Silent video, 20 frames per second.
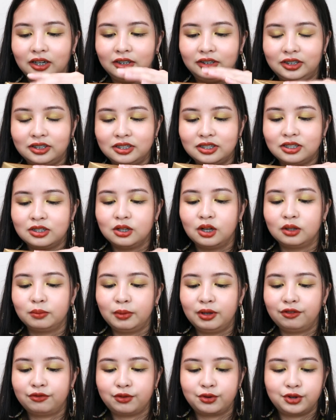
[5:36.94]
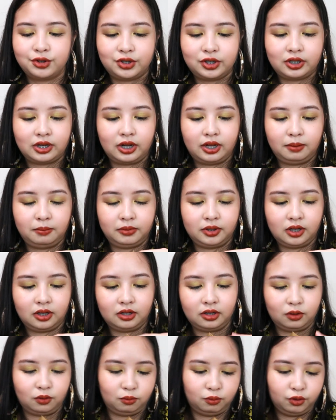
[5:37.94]
This is not my first time
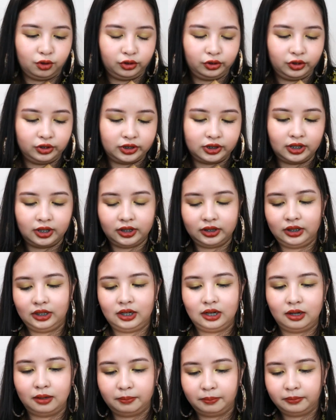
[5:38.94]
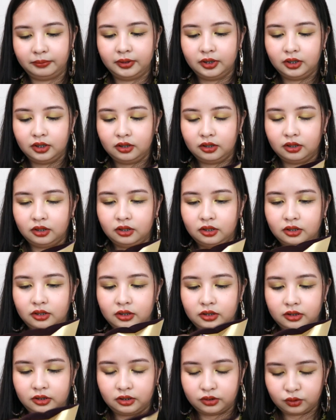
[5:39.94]
na na-order sa kanila.
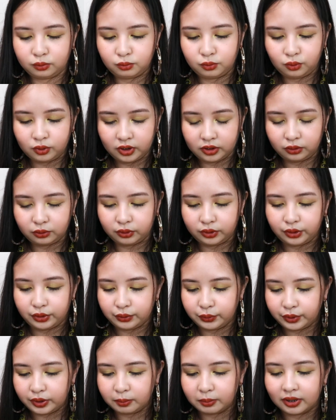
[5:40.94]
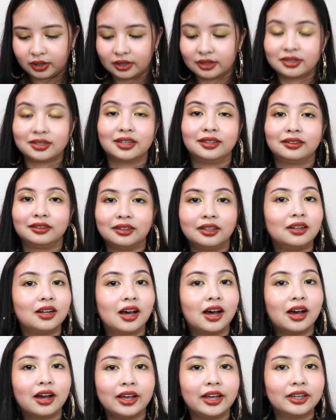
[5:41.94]
Nasubukan ko na yung ibang scent
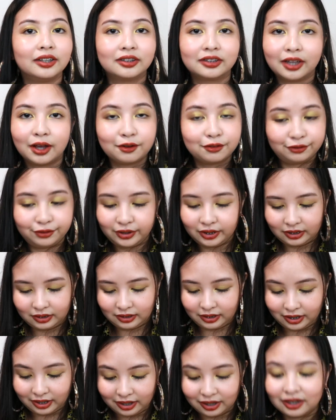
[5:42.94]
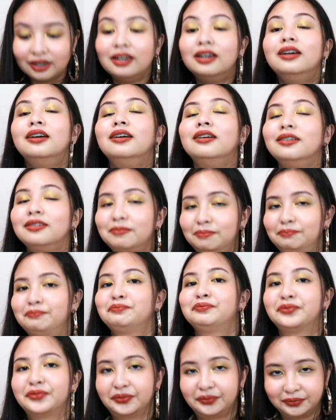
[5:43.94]
nila, and definitely,
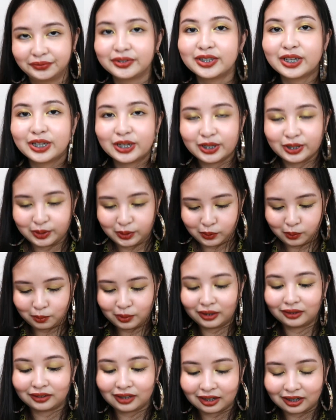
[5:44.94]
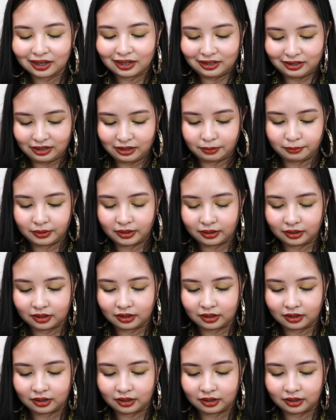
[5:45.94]
sobrang tagal niya